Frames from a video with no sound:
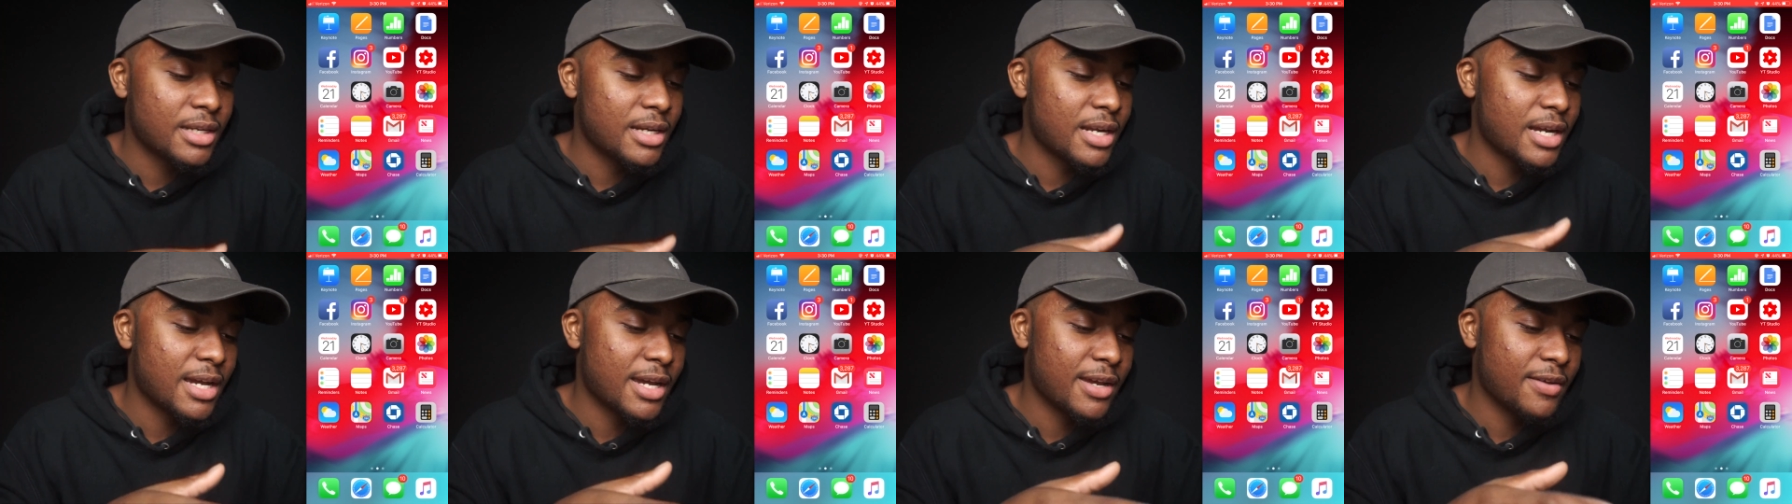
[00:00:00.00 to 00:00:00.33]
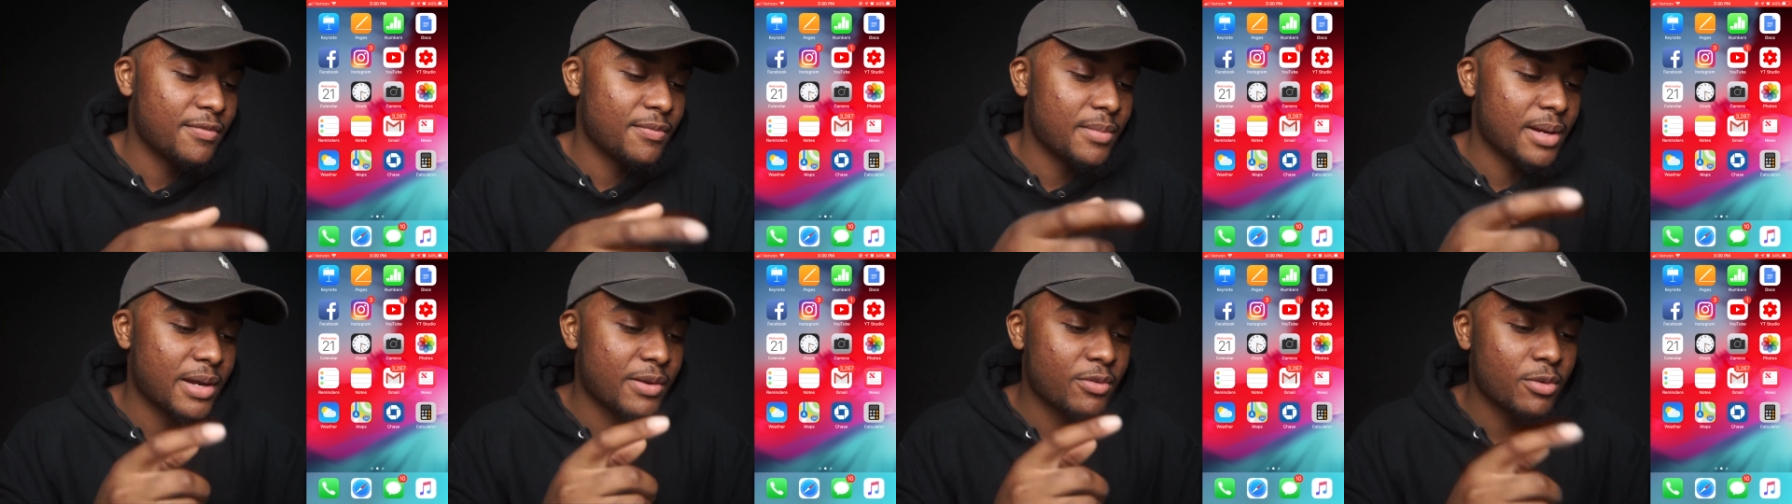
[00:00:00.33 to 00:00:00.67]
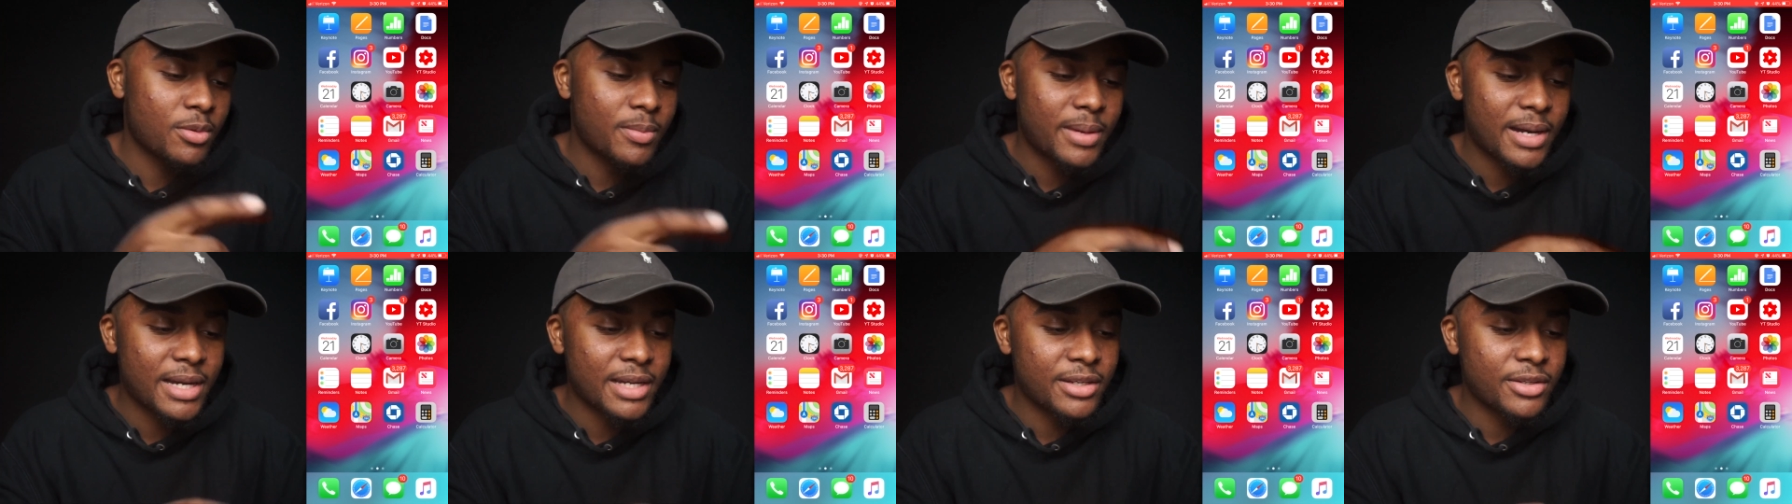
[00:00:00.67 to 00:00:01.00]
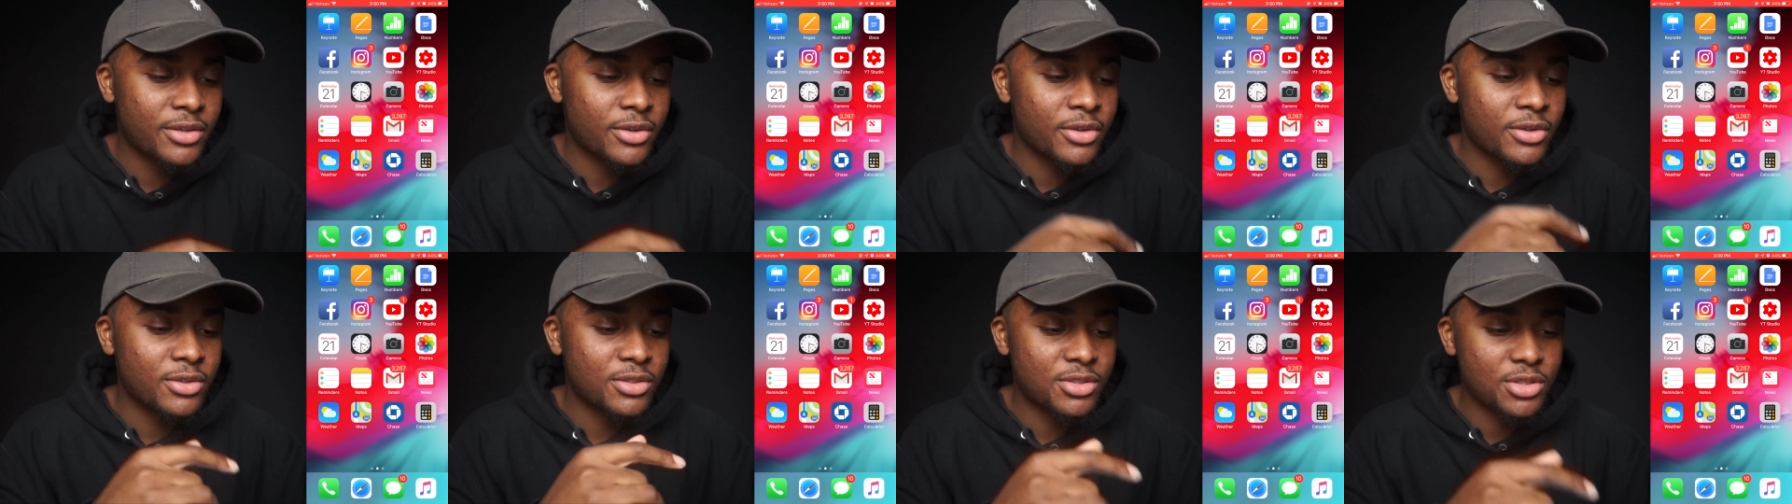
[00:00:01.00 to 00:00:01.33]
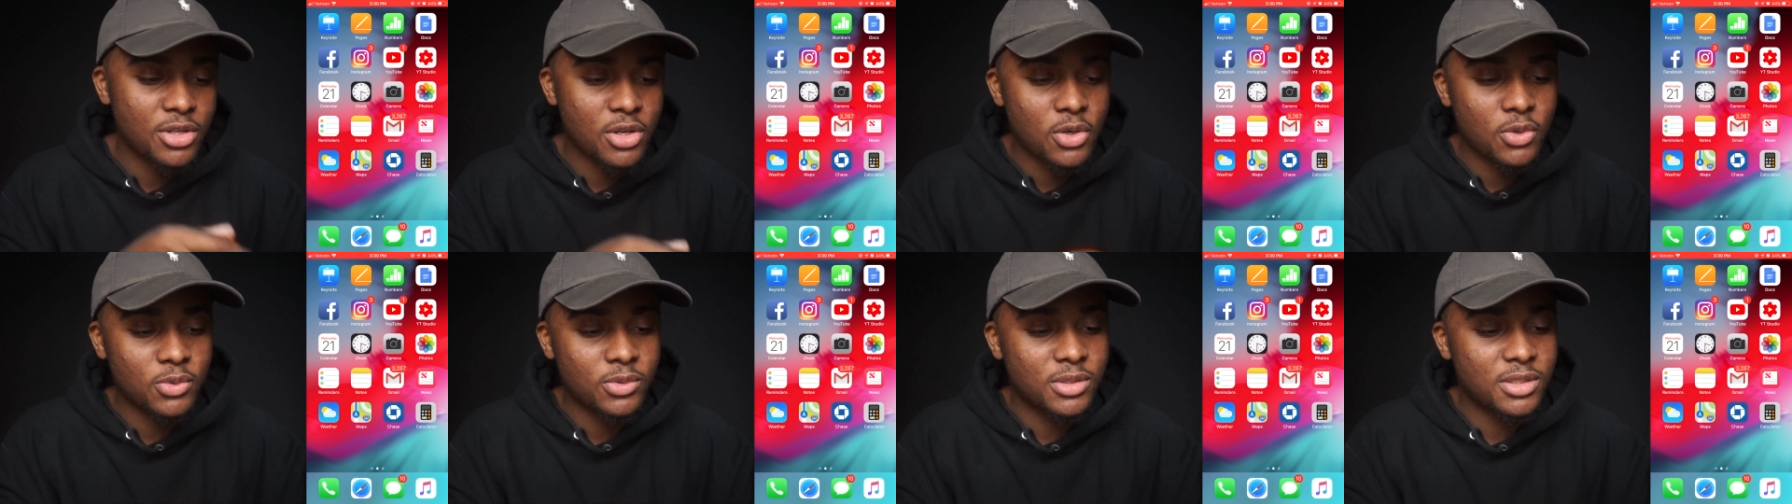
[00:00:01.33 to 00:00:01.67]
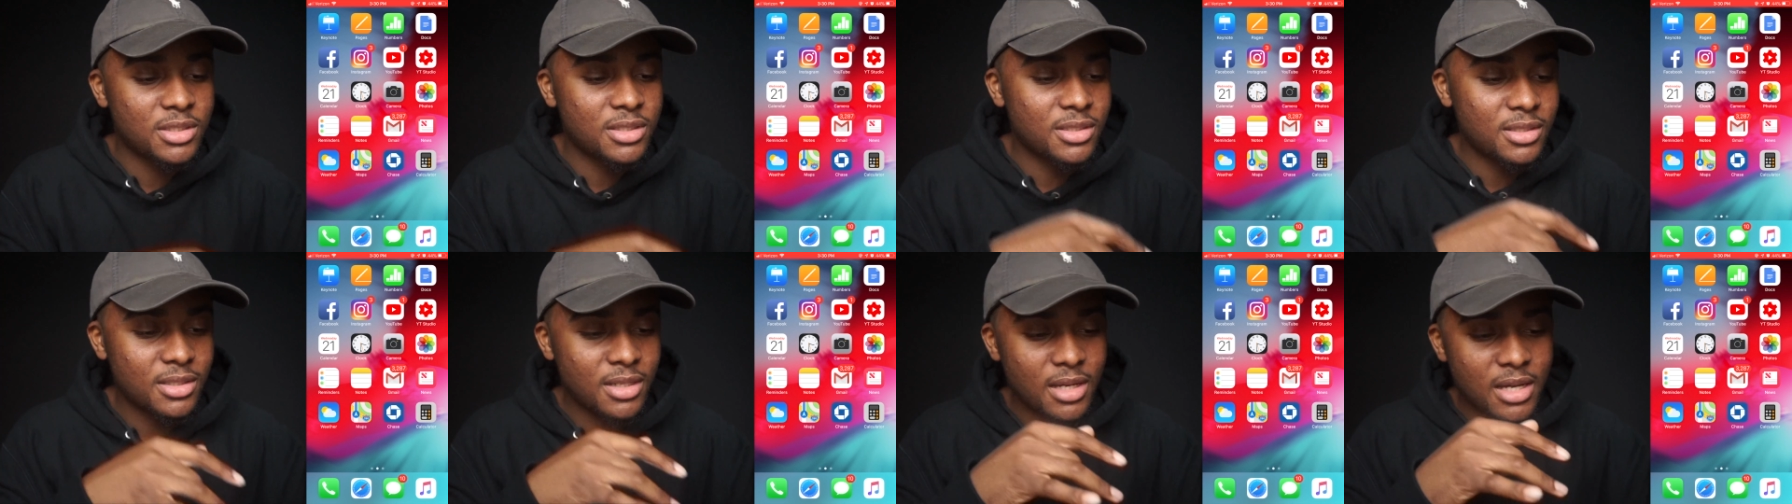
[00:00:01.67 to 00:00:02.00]
then I have my reminders,
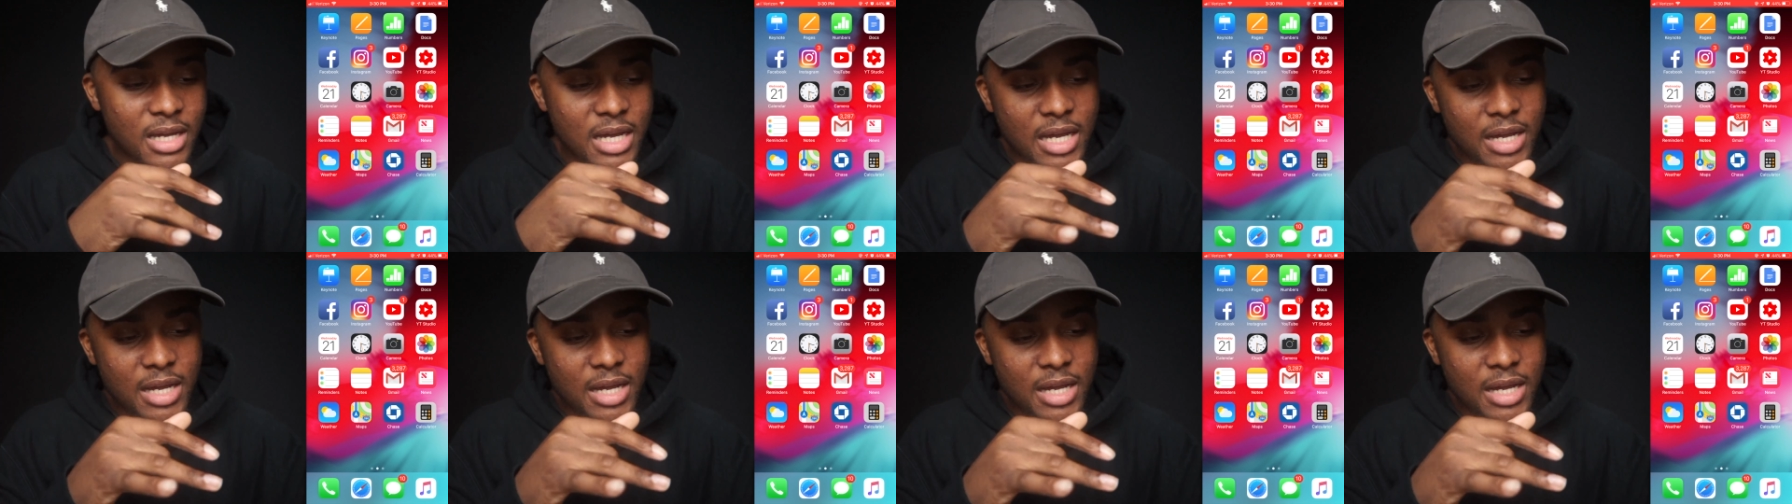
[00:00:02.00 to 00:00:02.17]
notes,